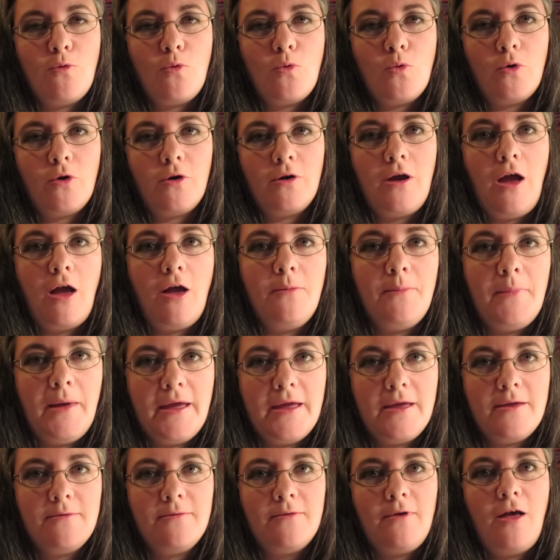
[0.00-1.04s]
for all
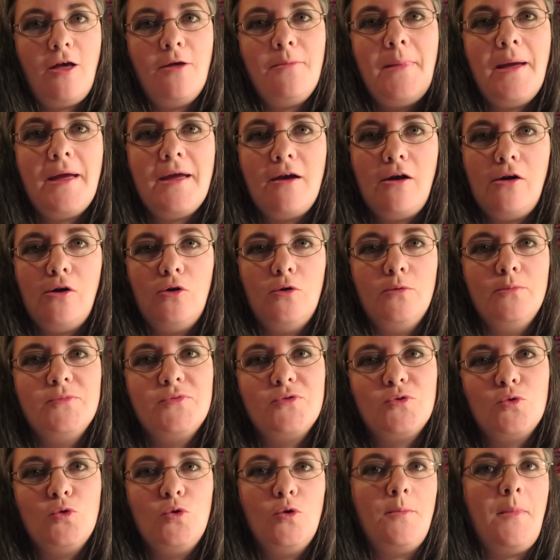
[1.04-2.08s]
my all my
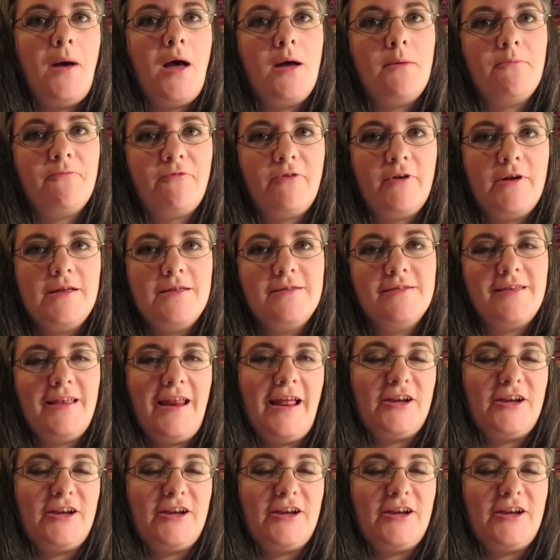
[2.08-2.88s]
homeschool mom friends,